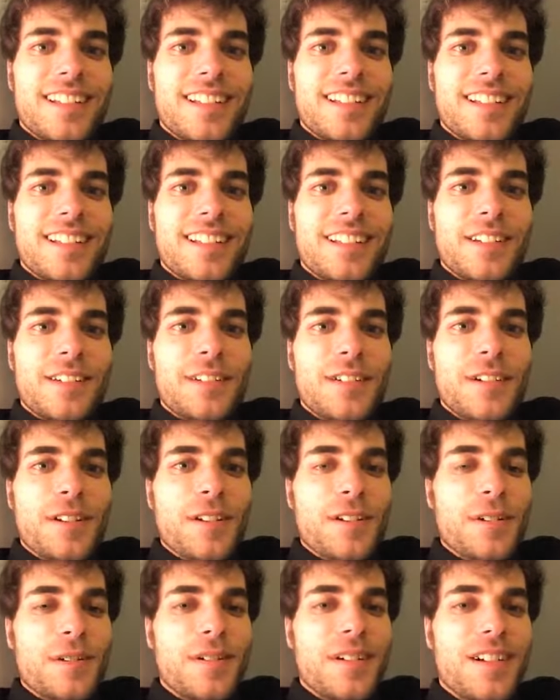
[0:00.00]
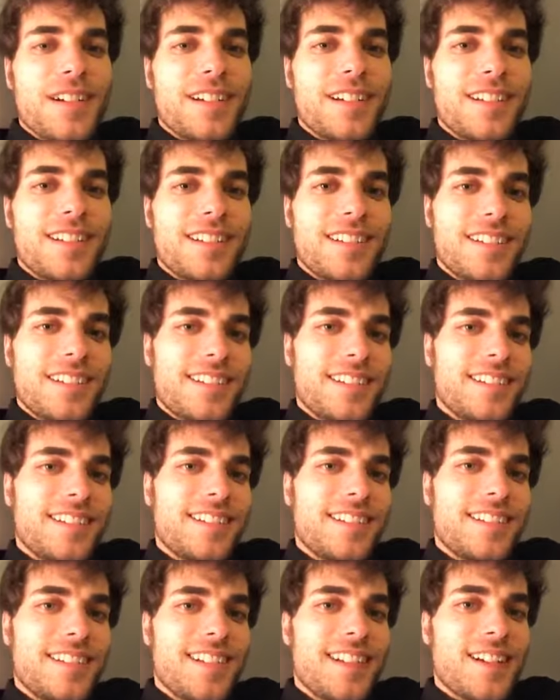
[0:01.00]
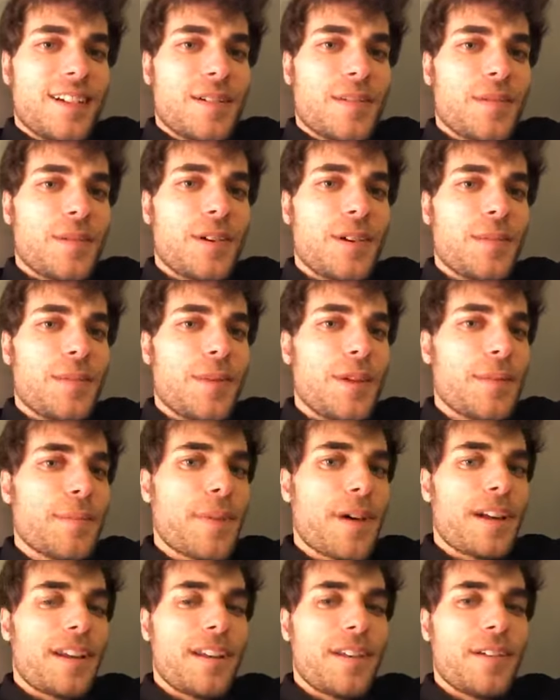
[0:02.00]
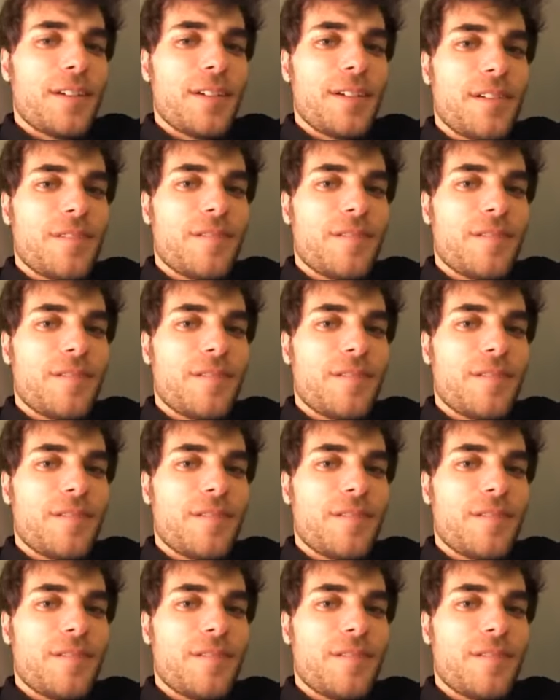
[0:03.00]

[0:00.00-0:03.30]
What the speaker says: You're new? What do you mean by new?